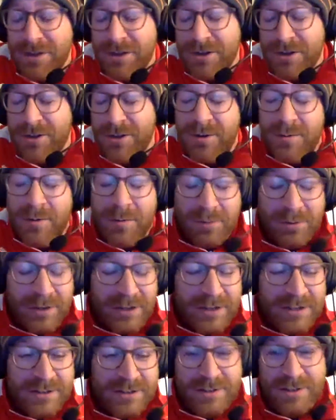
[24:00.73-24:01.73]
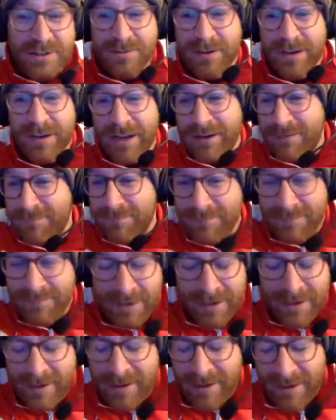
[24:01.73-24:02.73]
It's up to you. But please do it.
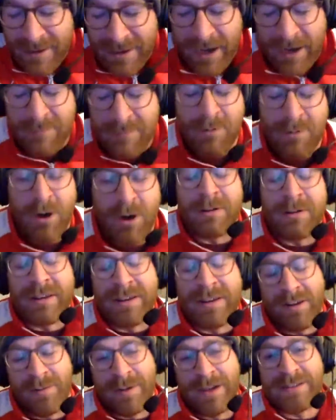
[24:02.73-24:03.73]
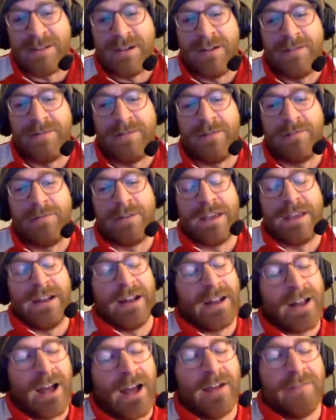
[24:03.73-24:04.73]
I won't kill myself
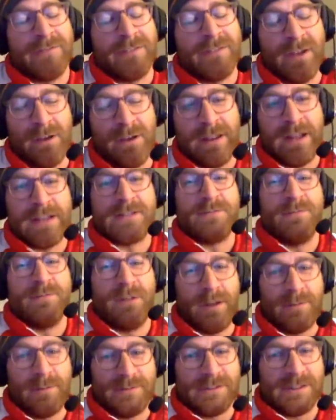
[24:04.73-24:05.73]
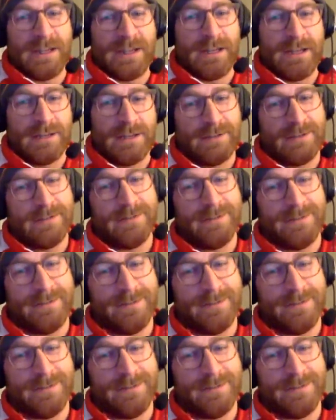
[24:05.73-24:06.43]
if we get enough, though. That's what I'm saying.